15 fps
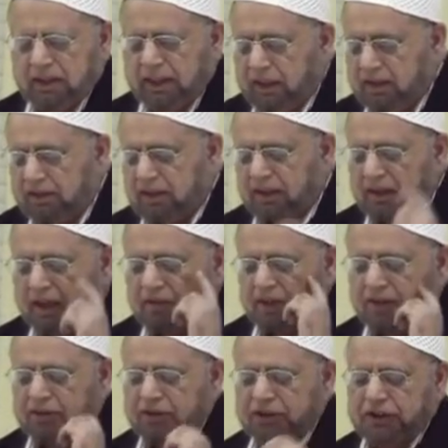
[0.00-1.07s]
Another thing I
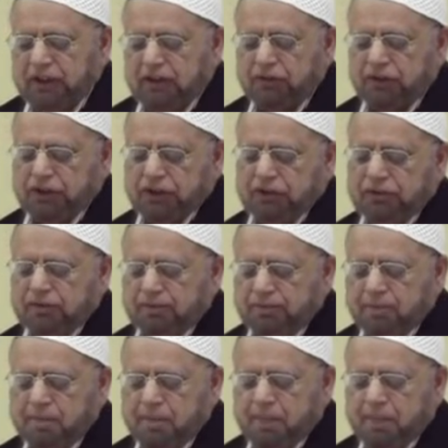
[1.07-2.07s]
want to share with you,